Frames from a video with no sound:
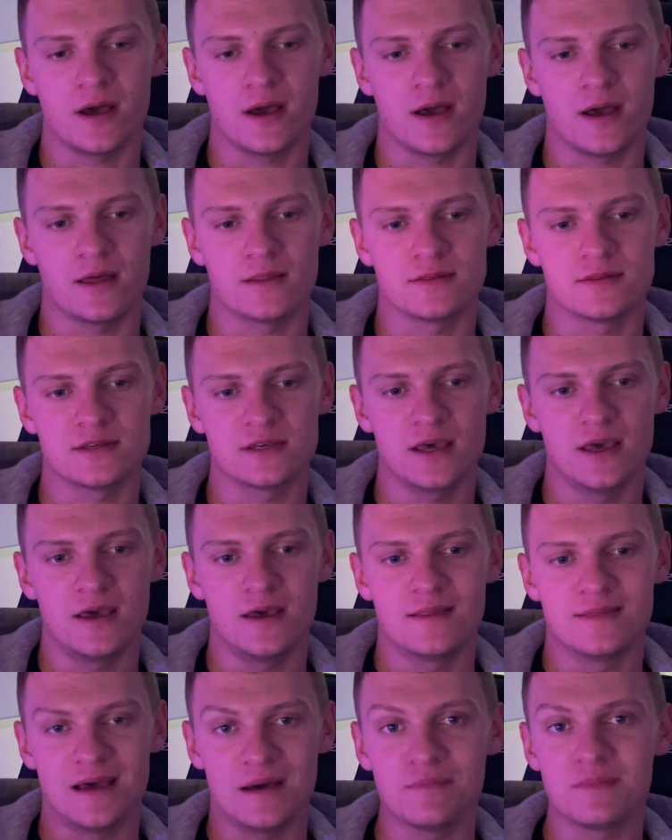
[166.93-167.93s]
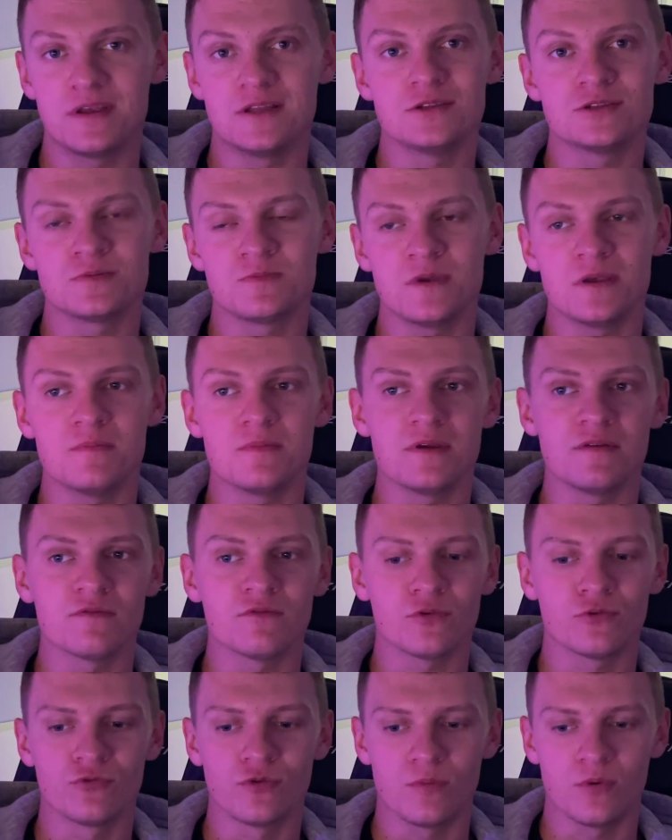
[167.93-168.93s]
And that means me being
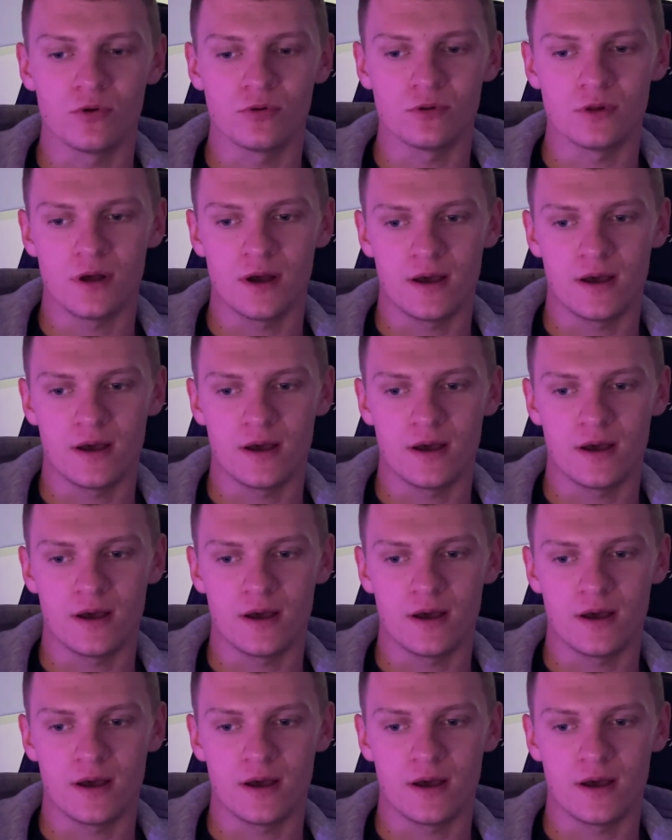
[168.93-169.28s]
vulnerable.